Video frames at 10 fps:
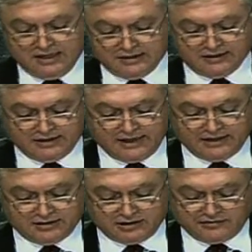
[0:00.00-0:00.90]
The
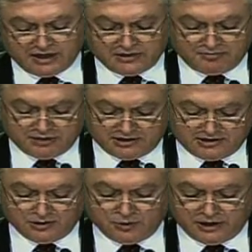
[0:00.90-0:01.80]
later developments,
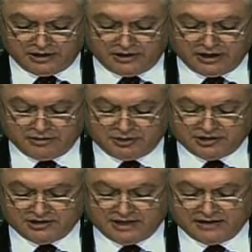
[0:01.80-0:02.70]
when
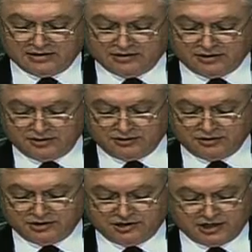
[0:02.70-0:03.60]
unprecedented
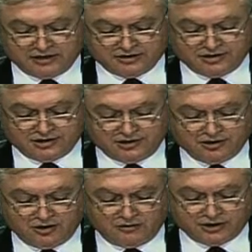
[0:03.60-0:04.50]
security challenges
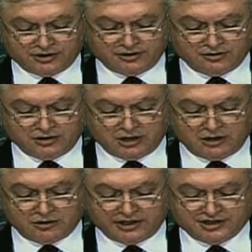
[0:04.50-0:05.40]
overtook
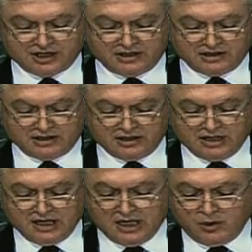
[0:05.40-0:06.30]
our agenda,
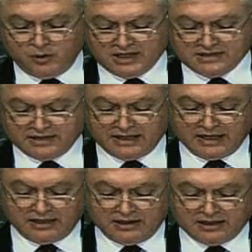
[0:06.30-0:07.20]
once
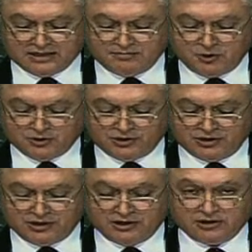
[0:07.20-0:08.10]
again exposed
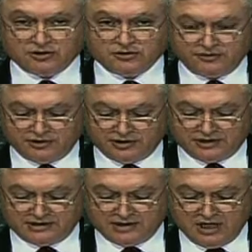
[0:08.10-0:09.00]
the truthfulness
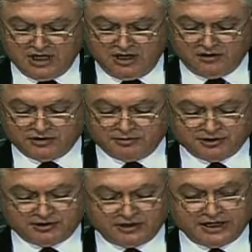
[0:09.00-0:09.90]
of the
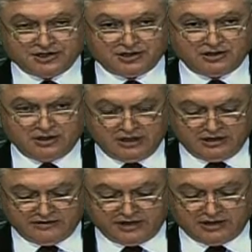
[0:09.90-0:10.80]
postulation
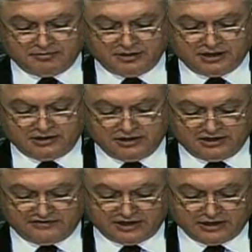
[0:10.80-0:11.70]
development
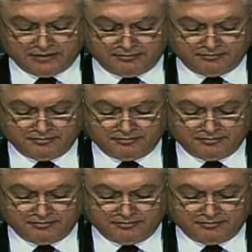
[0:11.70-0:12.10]
is freedom.